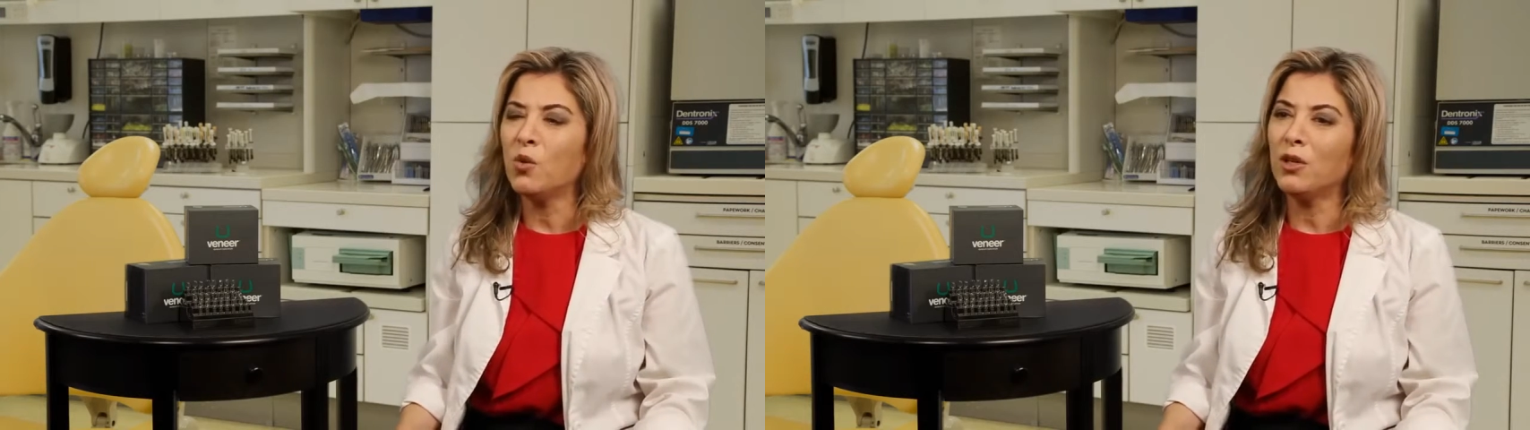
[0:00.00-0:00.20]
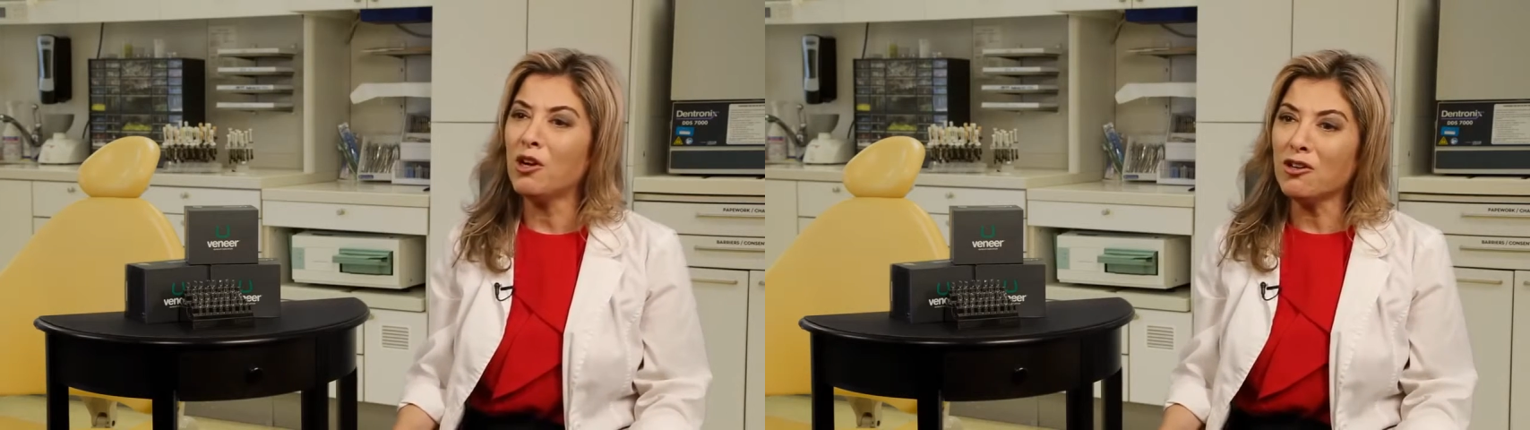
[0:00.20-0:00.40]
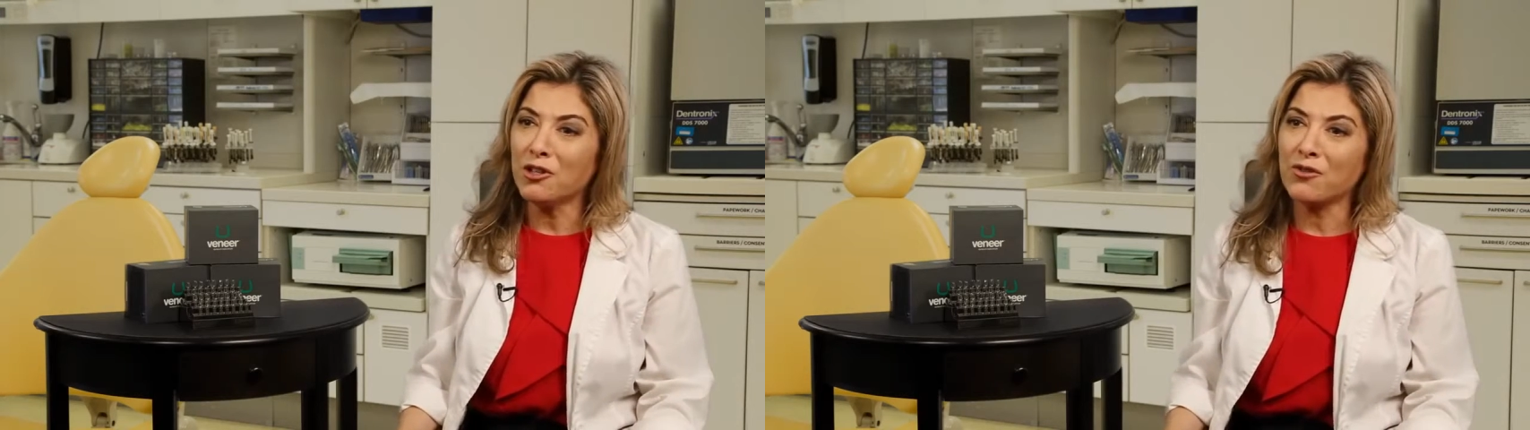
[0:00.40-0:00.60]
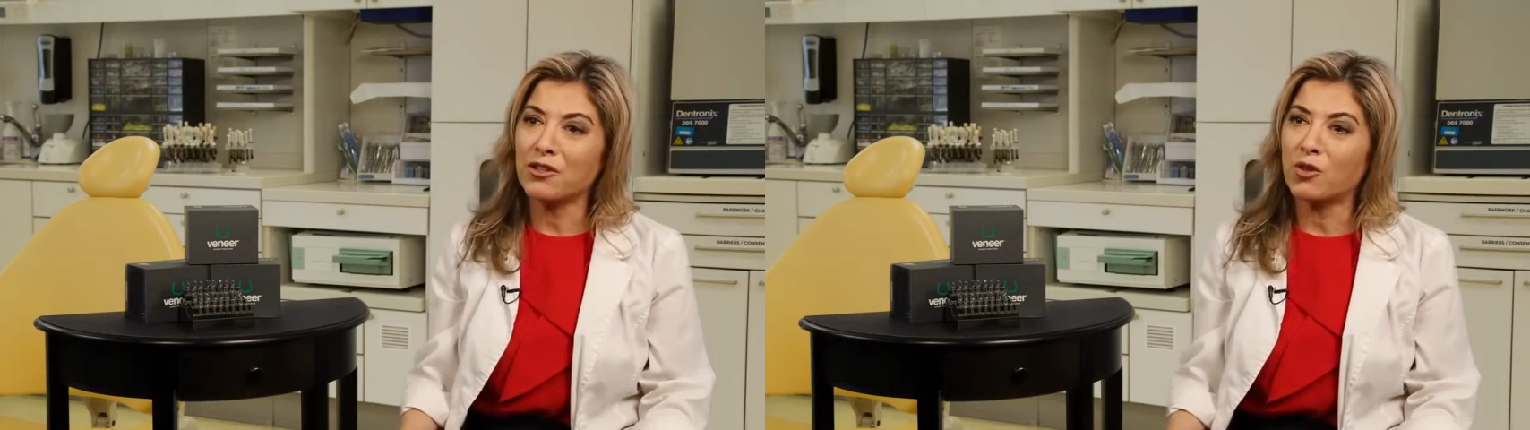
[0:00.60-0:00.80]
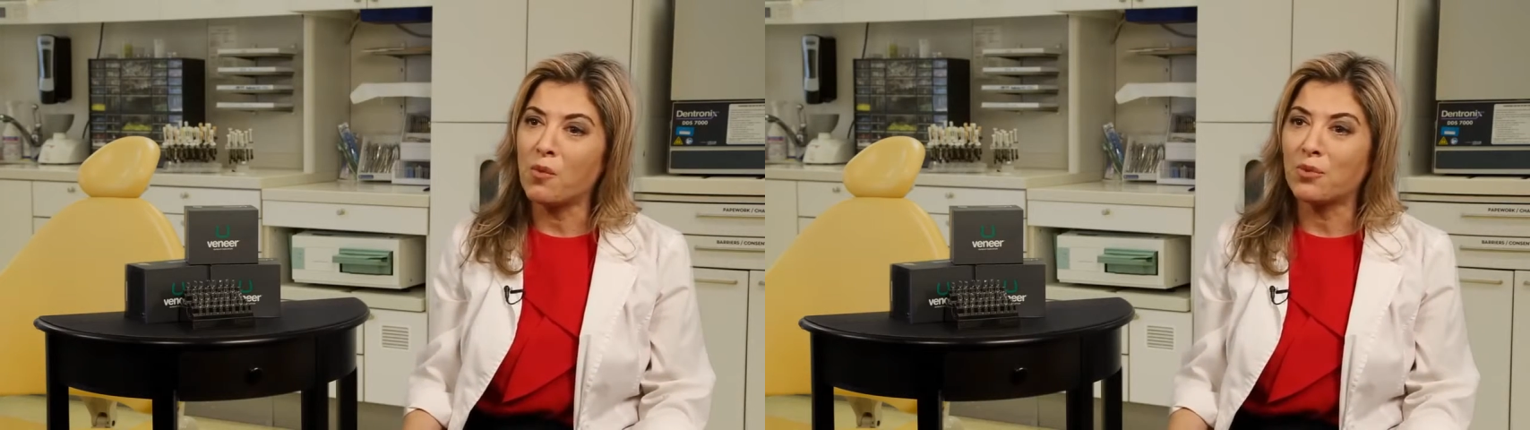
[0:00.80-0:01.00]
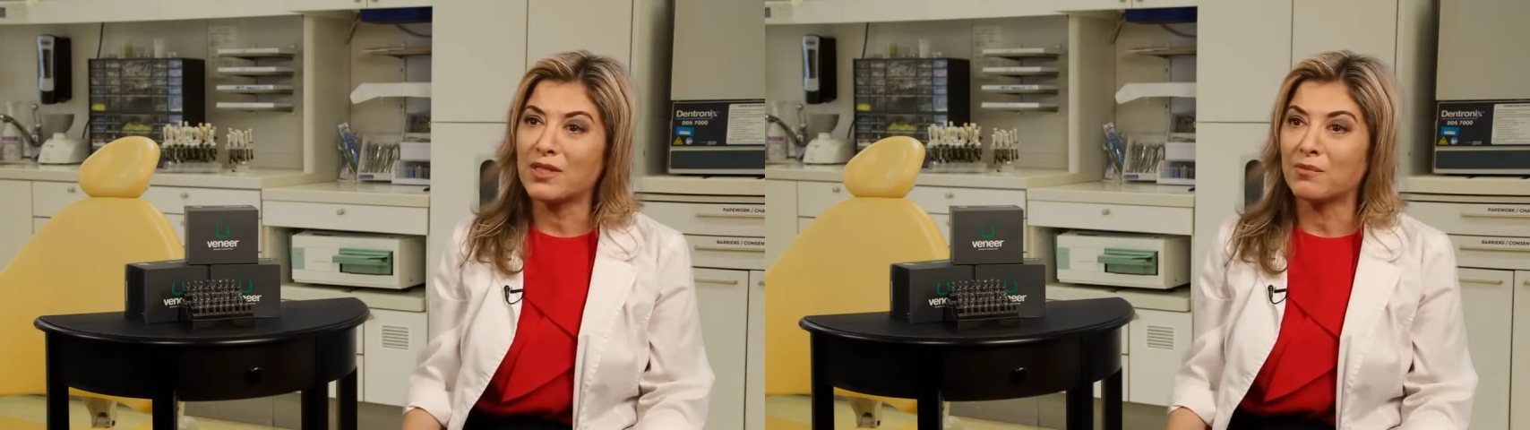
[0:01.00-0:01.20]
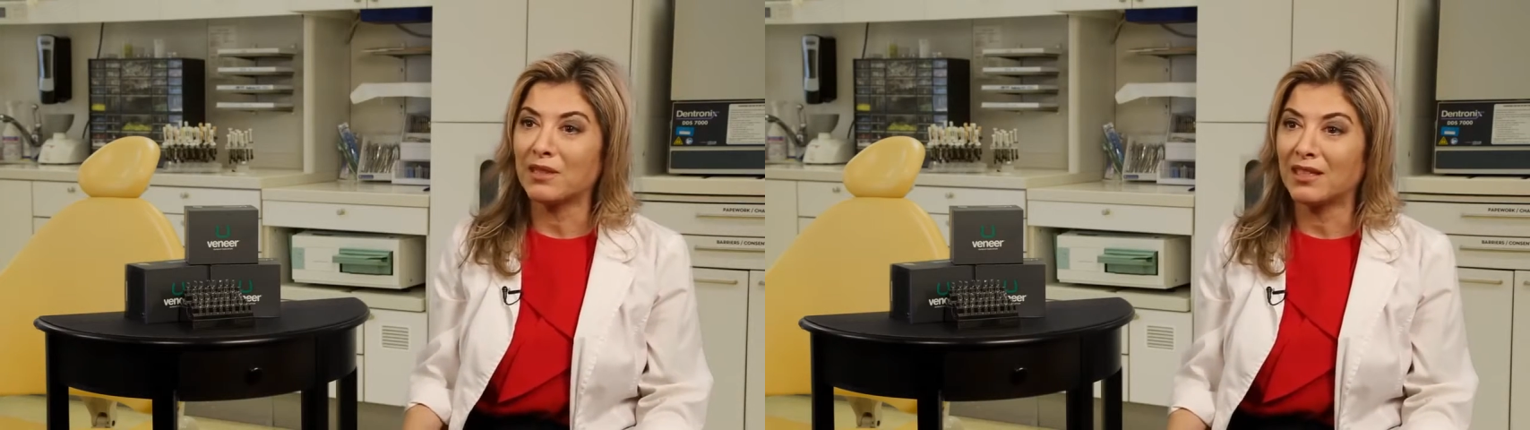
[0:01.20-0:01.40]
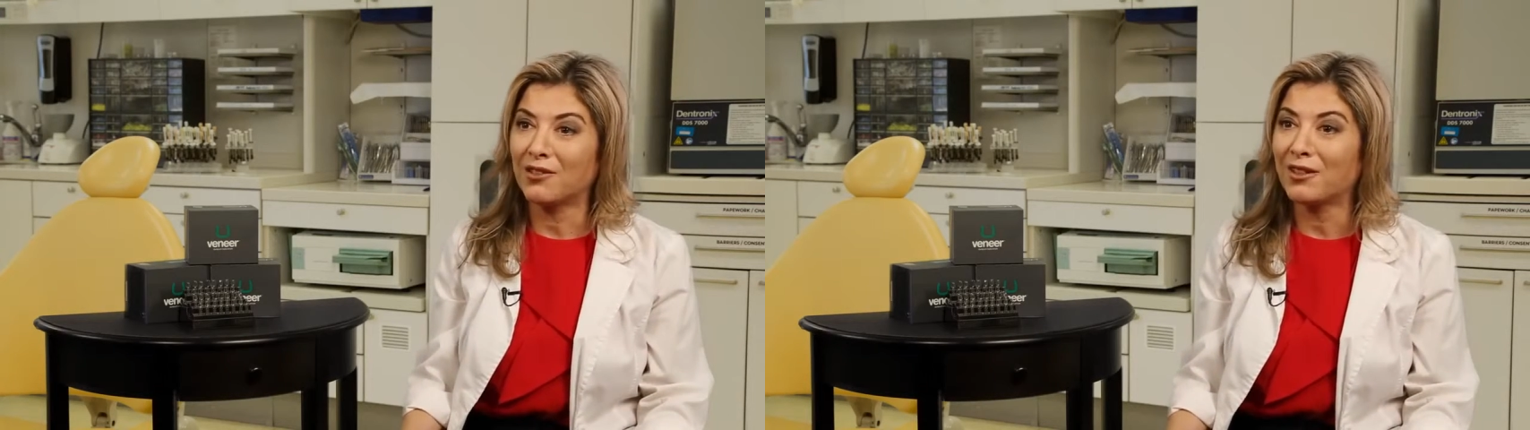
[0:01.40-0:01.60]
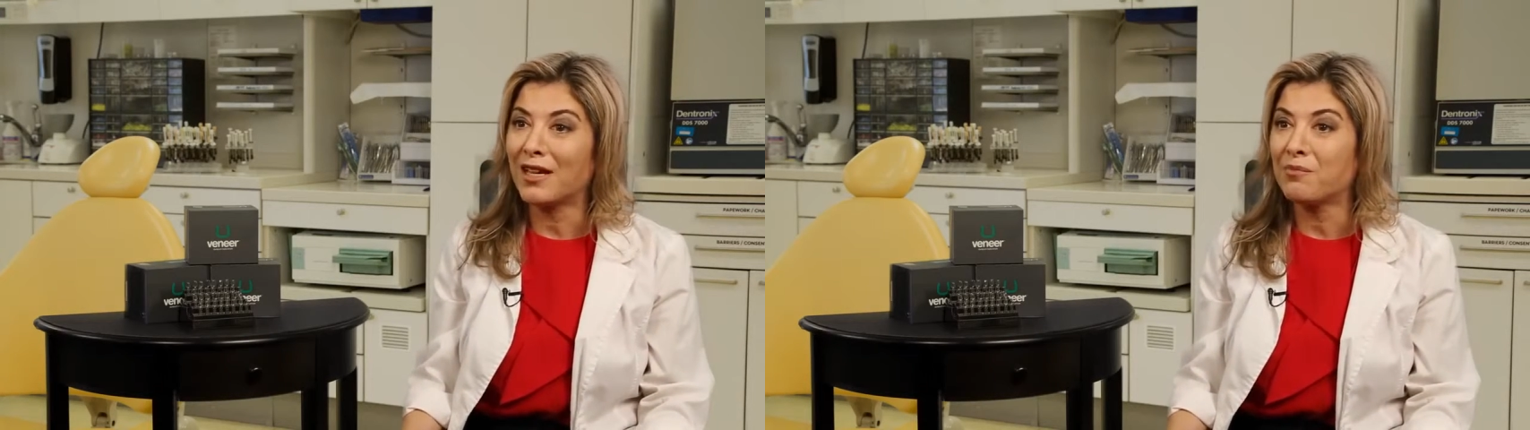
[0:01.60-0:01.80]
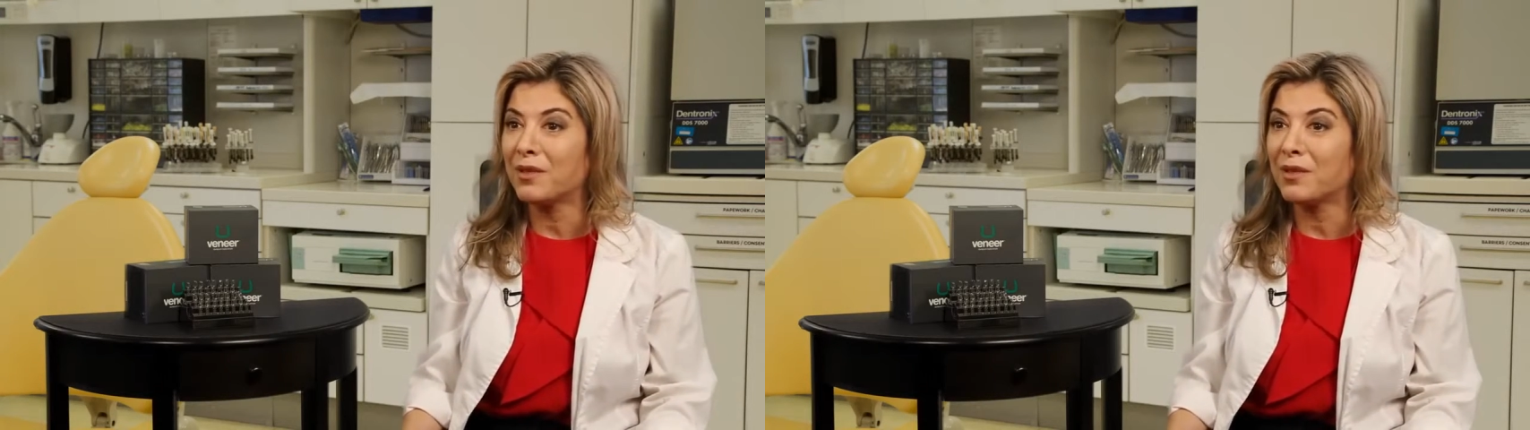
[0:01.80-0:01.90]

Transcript: We all know that composite material have